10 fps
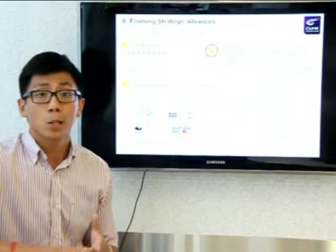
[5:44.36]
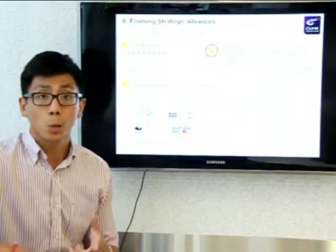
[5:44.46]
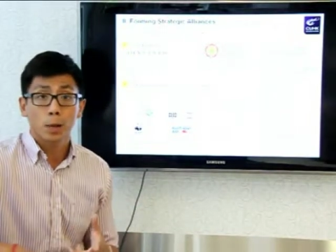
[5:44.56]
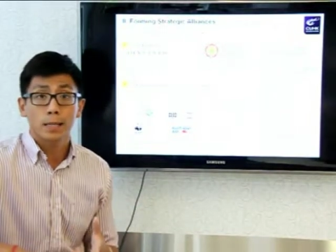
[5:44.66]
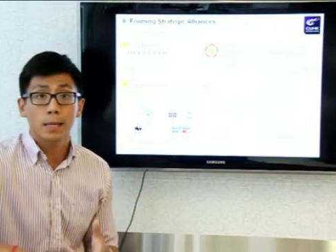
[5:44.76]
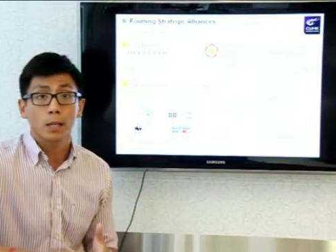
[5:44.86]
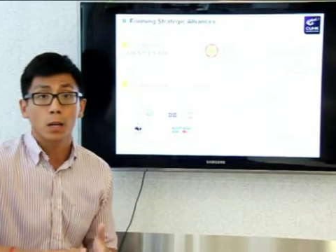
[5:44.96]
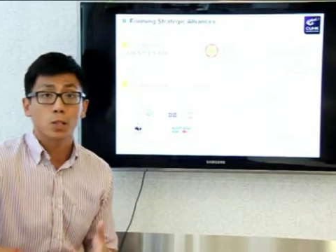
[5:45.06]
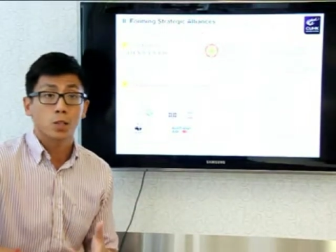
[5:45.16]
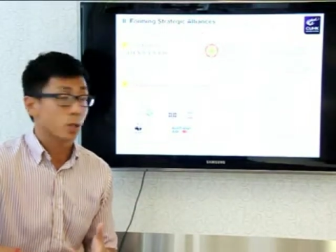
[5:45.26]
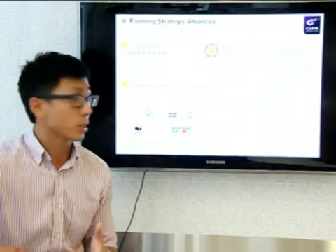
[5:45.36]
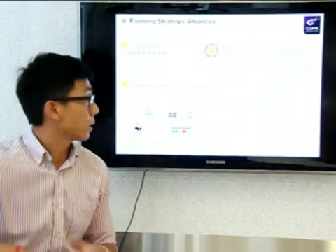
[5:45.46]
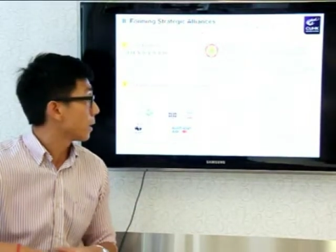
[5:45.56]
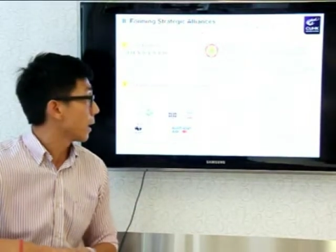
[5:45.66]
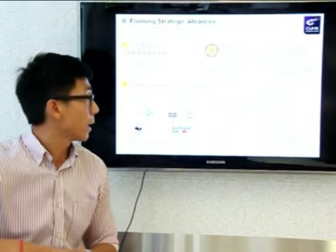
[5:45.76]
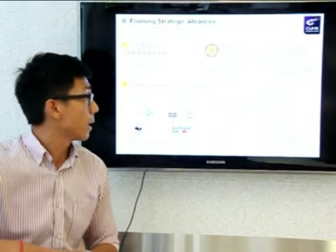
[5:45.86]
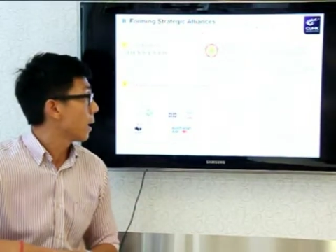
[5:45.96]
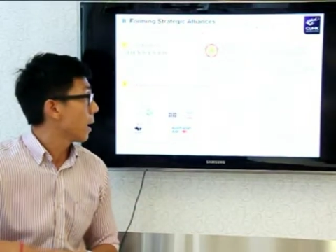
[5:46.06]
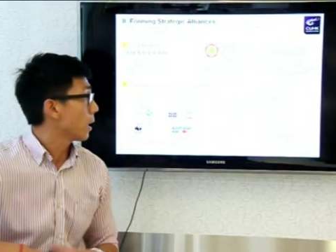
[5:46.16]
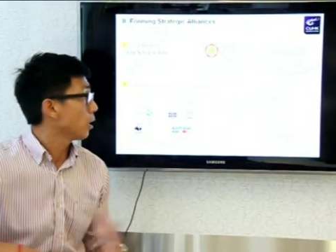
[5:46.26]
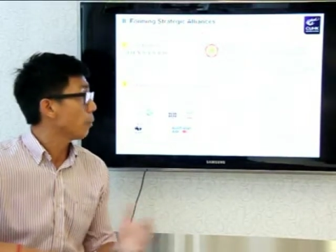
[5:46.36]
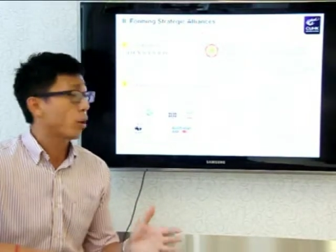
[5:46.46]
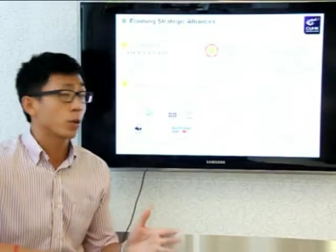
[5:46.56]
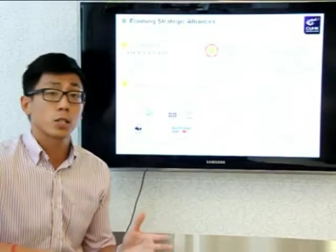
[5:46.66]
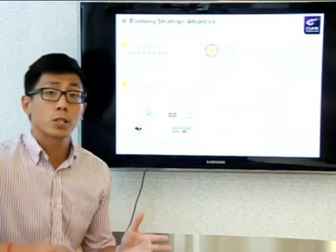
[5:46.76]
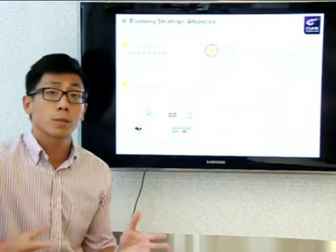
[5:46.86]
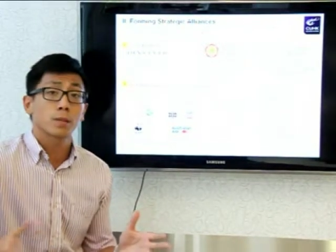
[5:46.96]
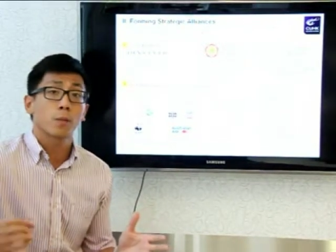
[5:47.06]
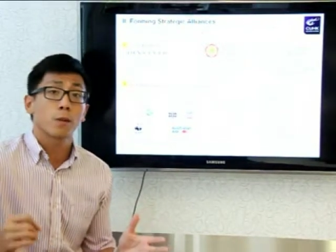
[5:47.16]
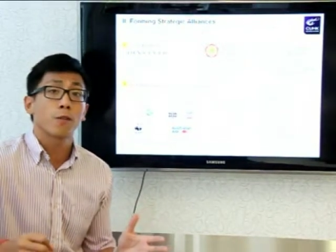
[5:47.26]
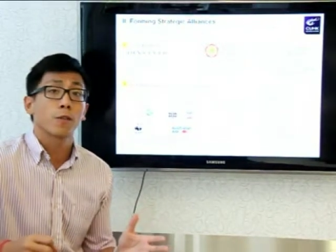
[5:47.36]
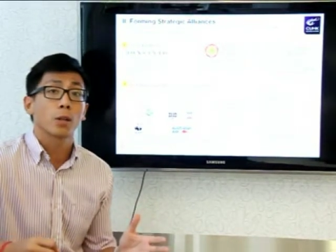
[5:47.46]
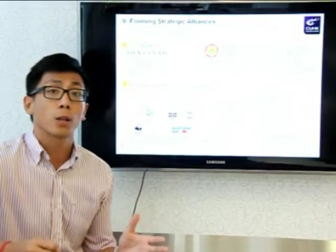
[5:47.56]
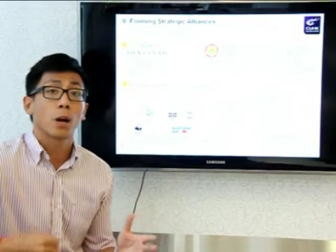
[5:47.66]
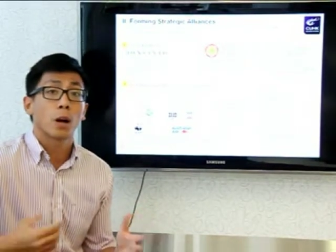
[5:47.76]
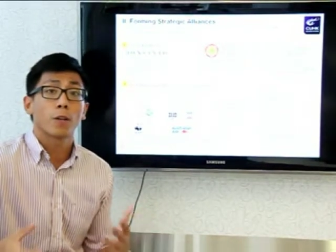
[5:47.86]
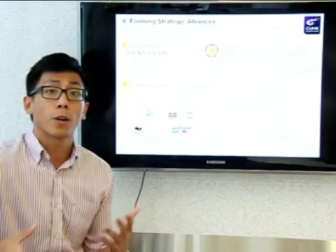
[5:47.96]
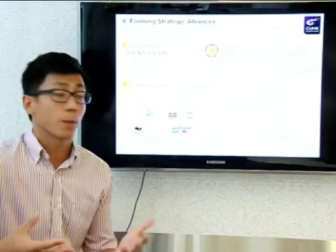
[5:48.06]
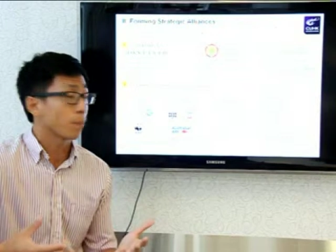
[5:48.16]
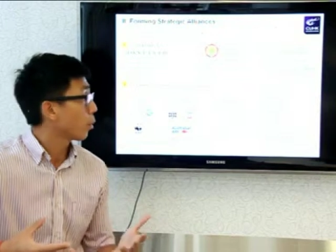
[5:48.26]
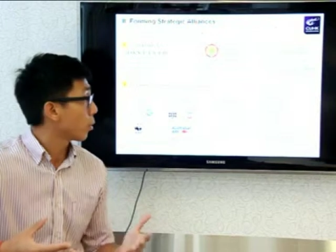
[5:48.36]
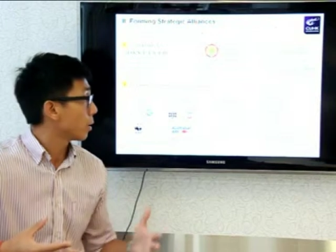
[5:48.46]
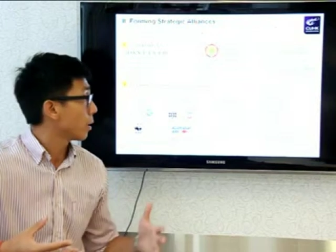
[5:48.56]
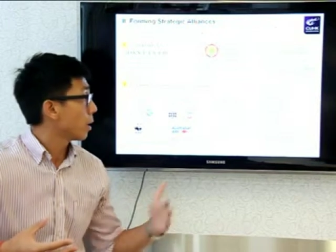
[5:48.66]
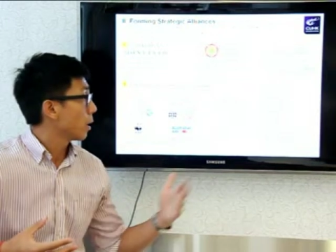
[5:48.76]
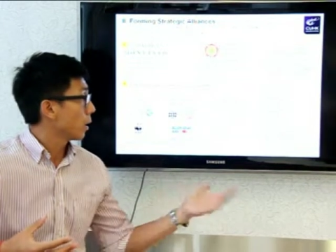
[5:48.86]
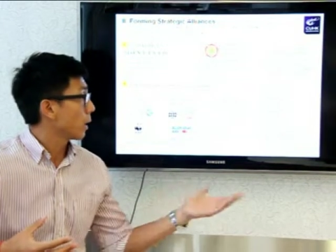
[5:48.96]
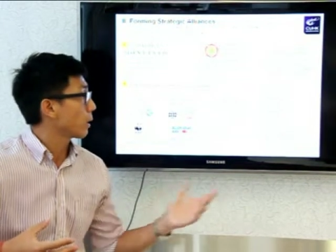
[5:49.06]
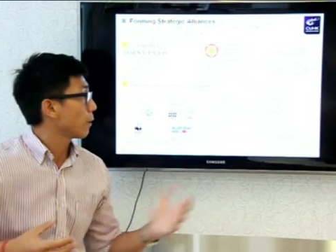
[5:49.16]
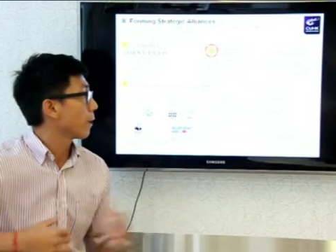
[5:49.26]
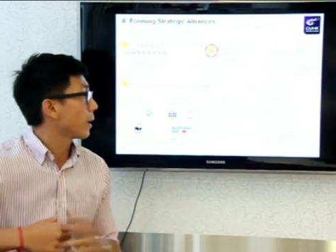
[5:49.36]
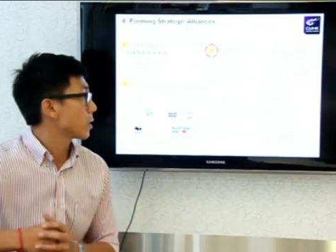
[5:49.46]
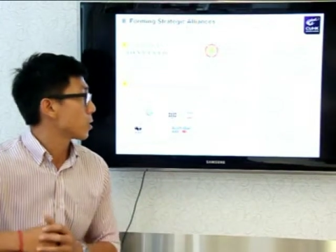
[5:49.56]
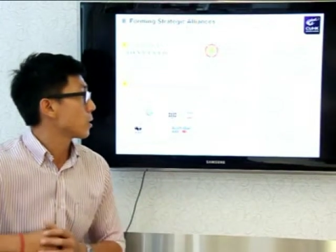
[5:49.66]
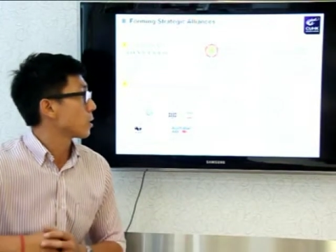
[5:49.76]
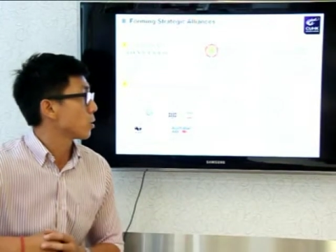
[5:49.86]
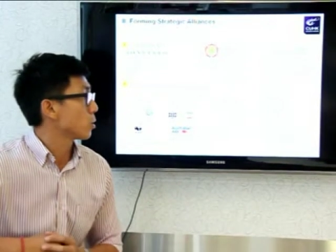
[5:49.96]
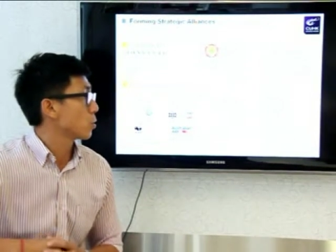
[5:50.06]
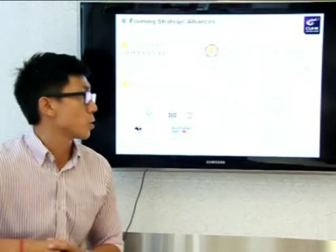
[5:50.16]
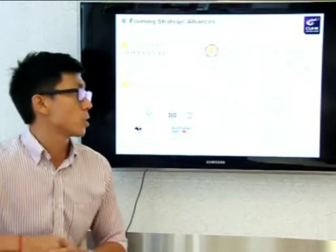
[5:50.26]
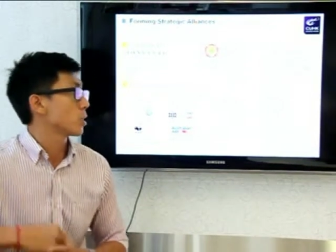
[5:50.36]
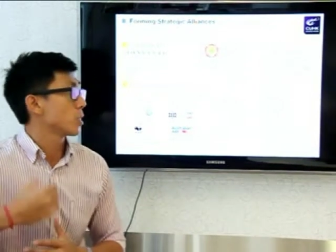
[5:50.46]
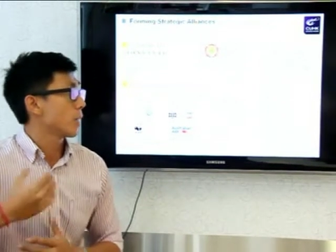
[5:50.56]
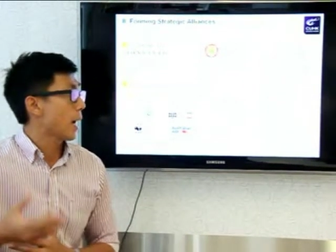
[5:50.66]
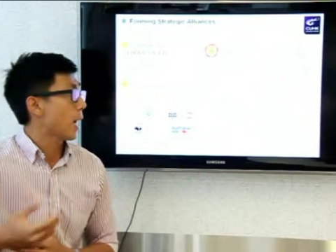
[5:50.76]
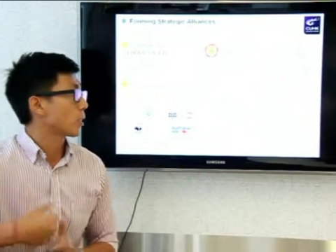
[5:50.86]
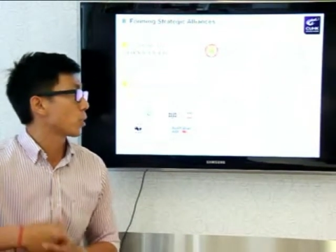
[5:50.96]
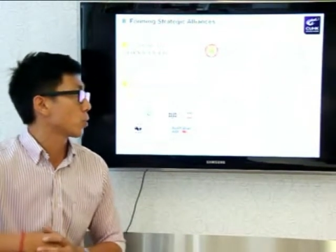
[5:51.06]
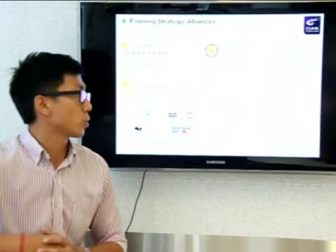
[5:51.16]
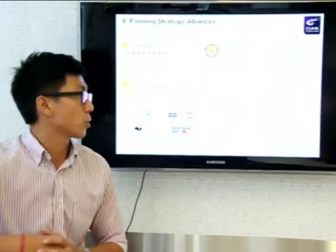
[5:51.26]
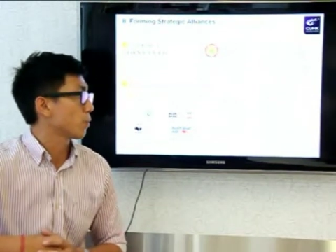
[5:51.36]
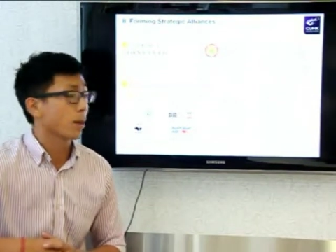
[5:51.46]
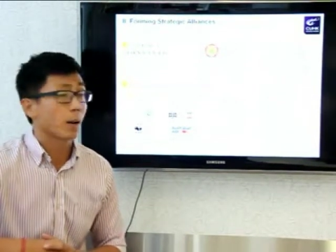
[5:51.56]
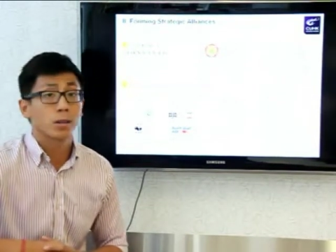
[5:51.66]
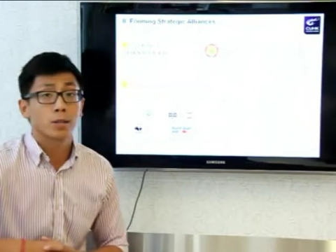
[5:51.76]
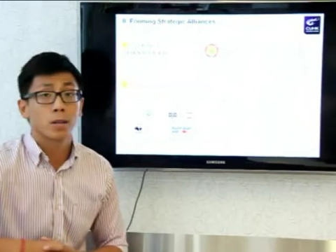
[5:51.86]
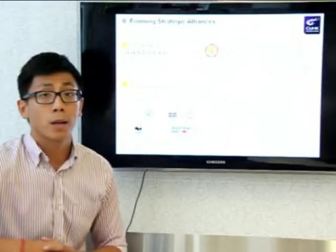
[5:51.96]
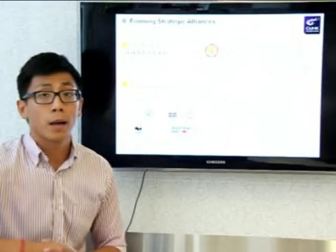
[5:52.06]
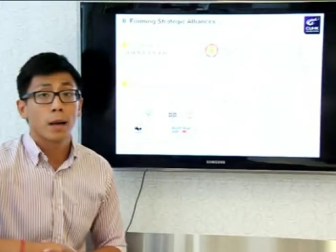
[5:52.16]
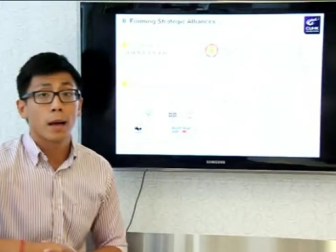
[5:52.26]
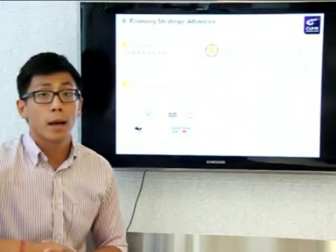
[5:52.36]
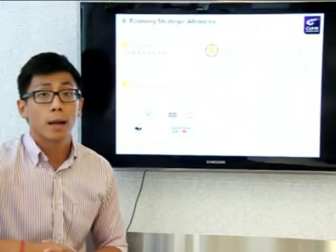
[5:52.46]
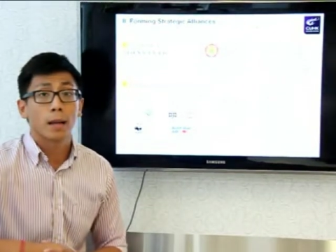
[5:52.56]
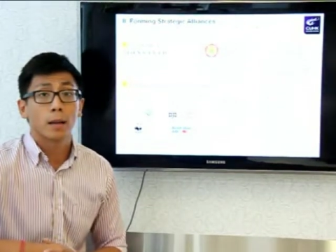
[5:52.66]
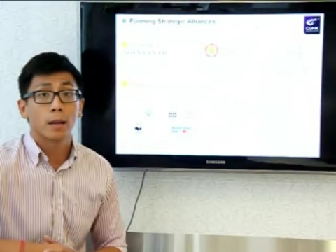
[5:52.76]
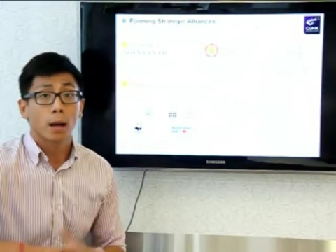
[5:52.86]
US aid, Australian aid, and other partnerships that we feel are very important, like the financial institutions, agriculture suppliers, and